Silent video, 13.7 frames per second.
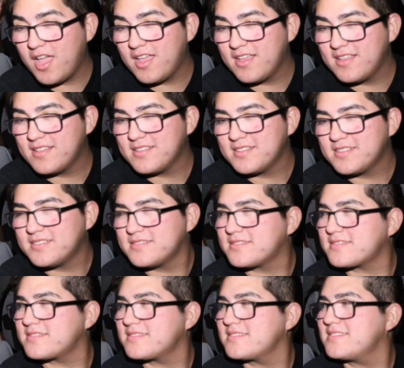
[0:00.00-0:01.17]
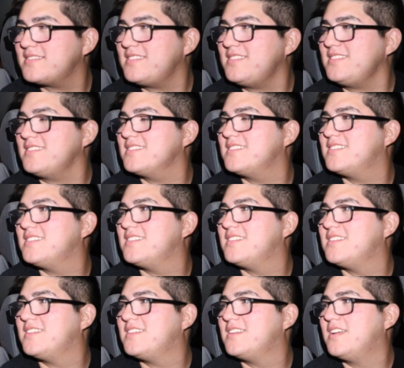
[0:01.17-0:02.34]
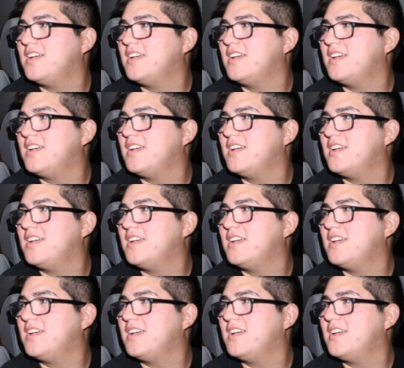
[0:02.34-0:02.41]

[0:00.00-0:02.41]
[no speech]